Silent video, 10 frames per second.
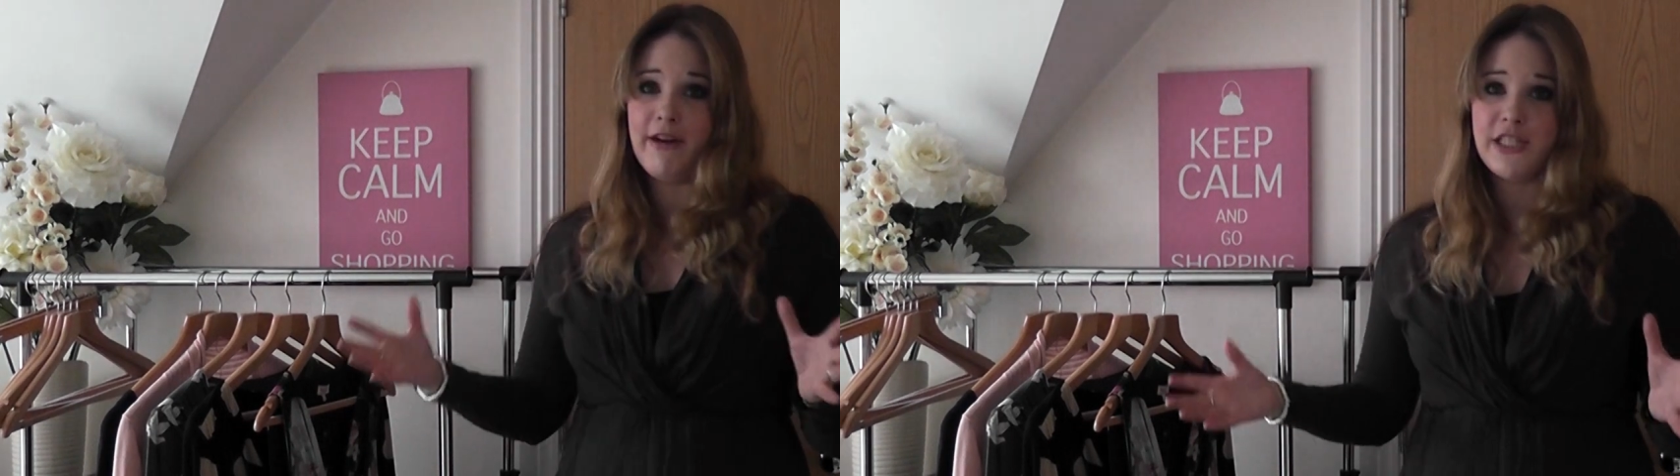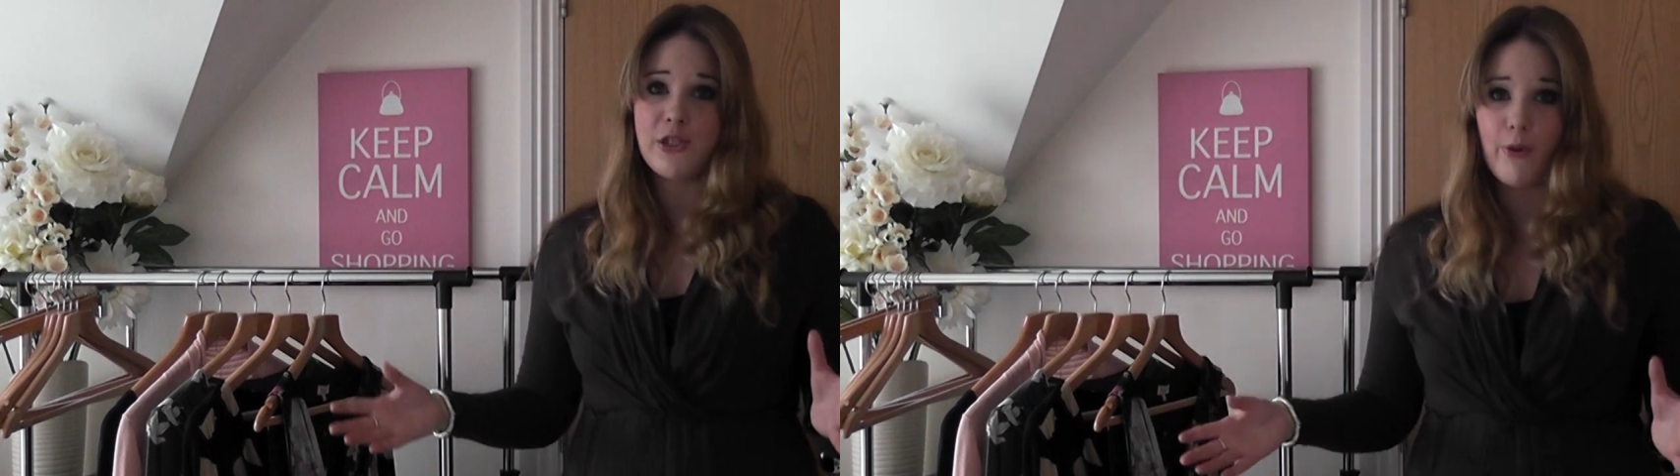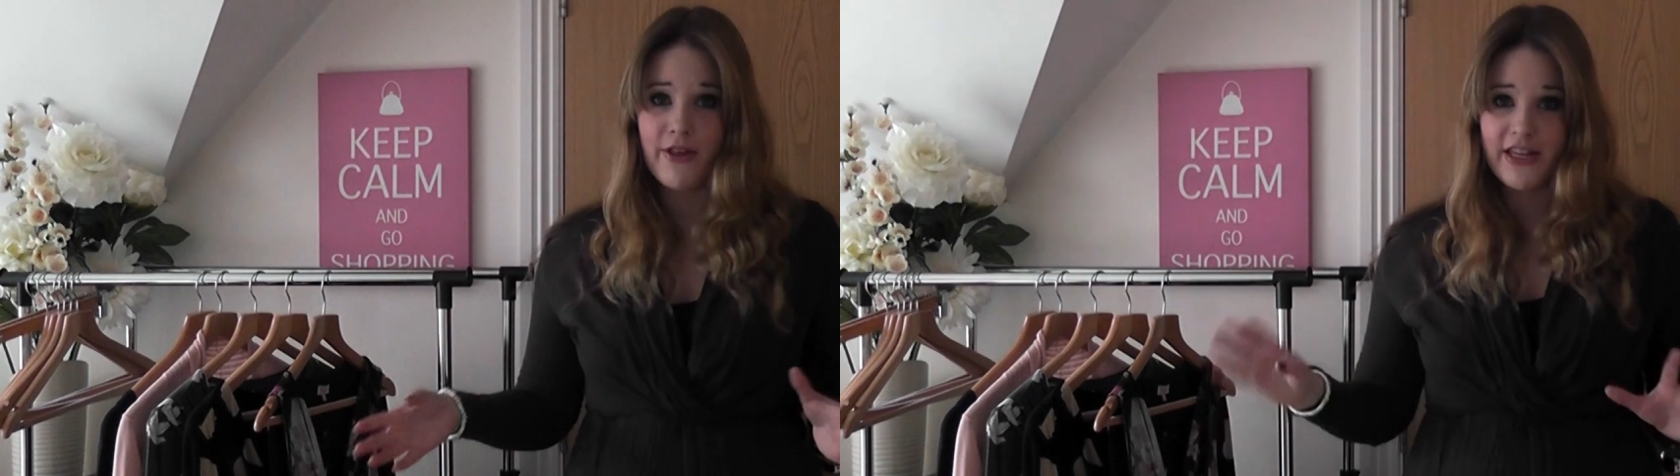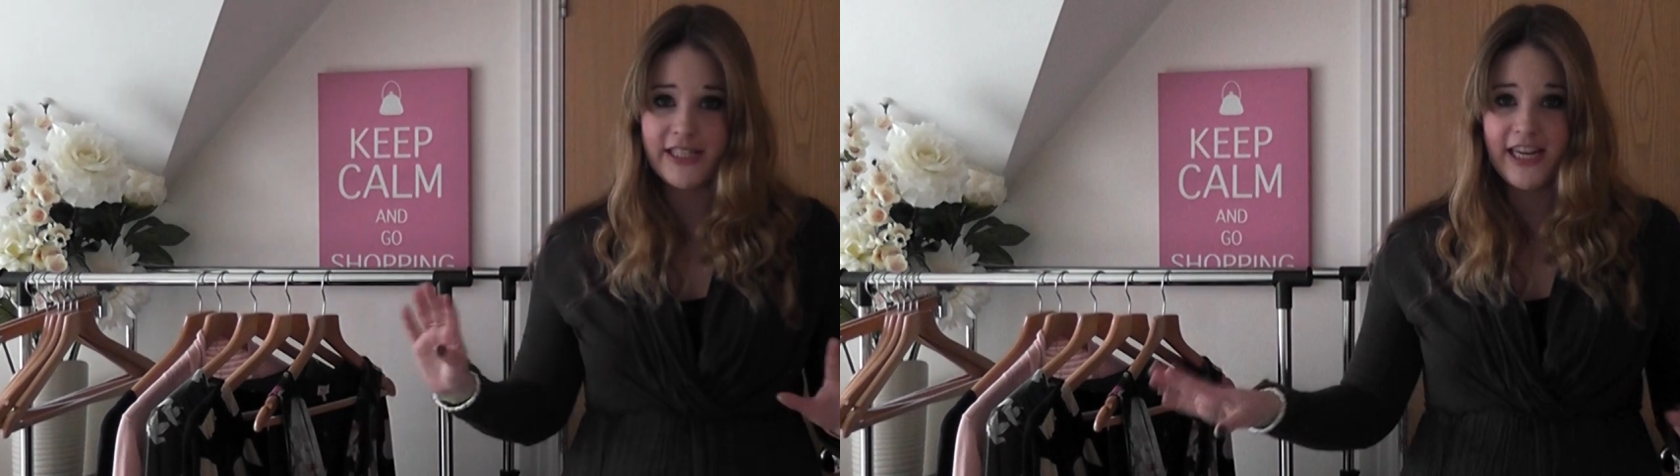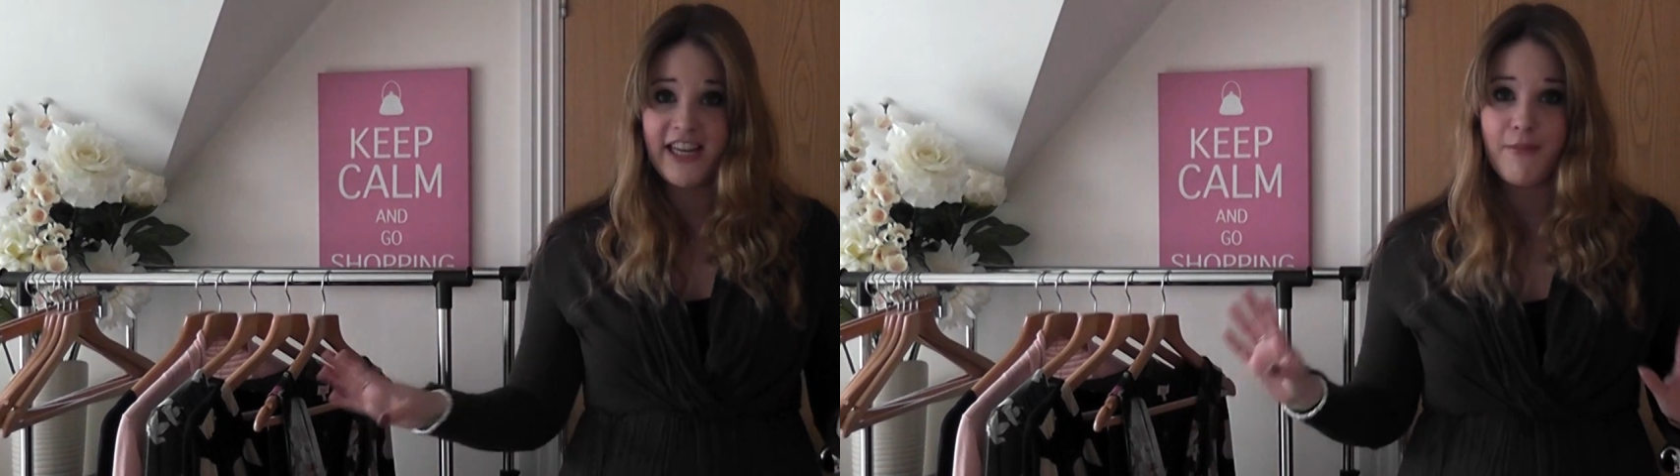really sorry that
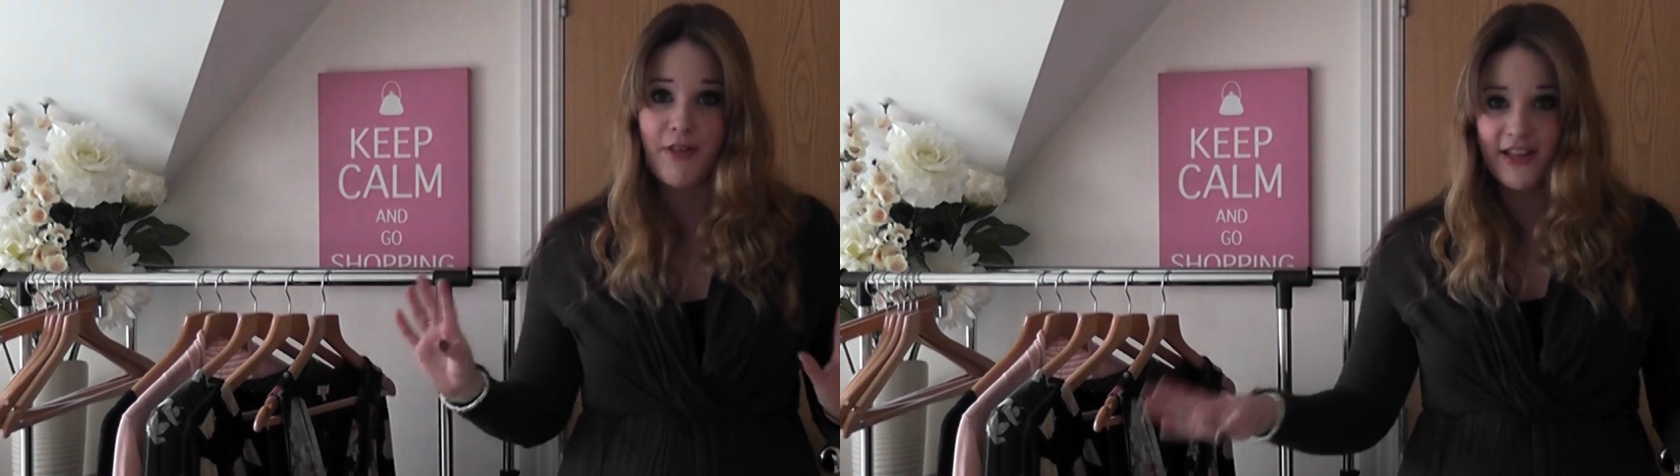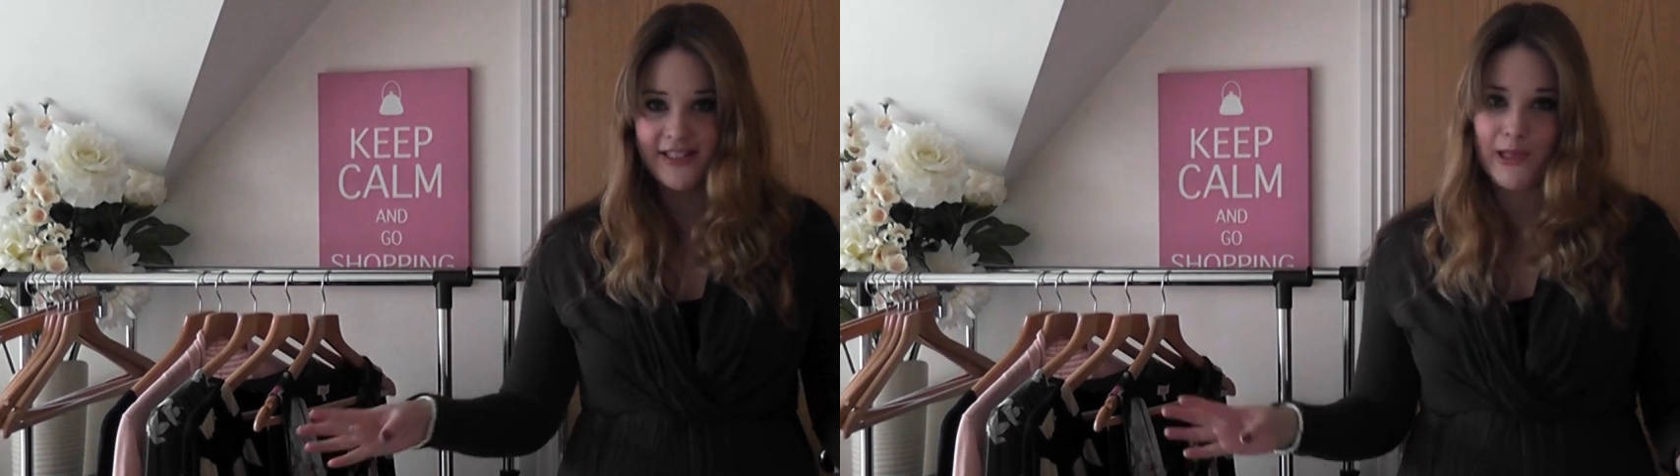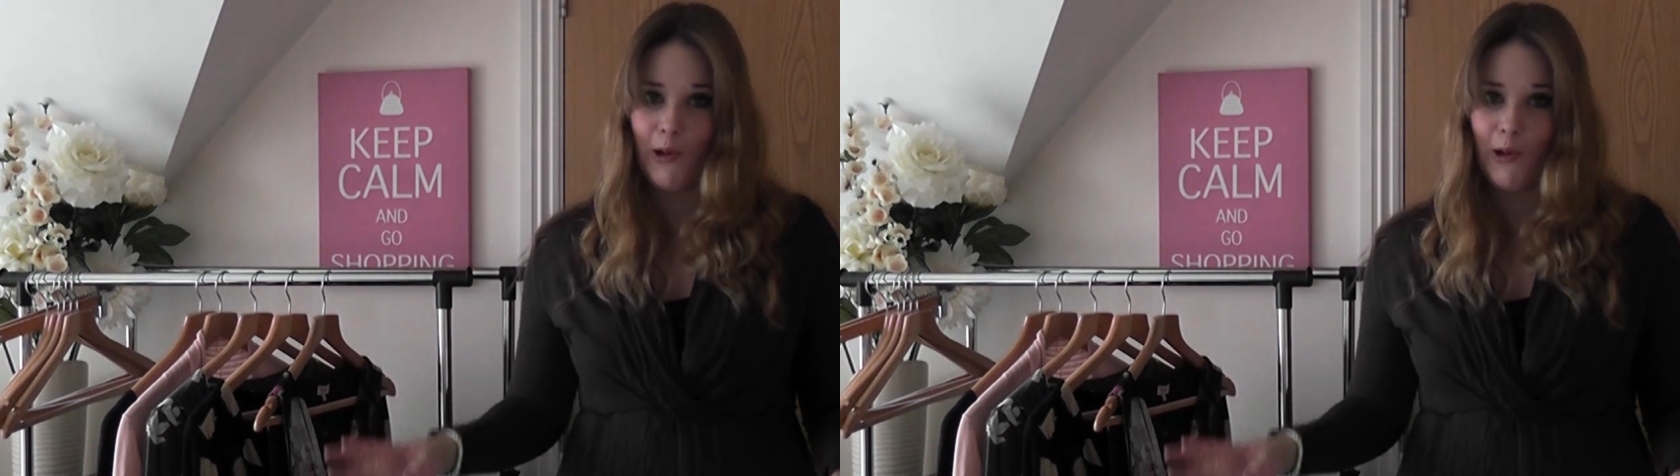it's taken me this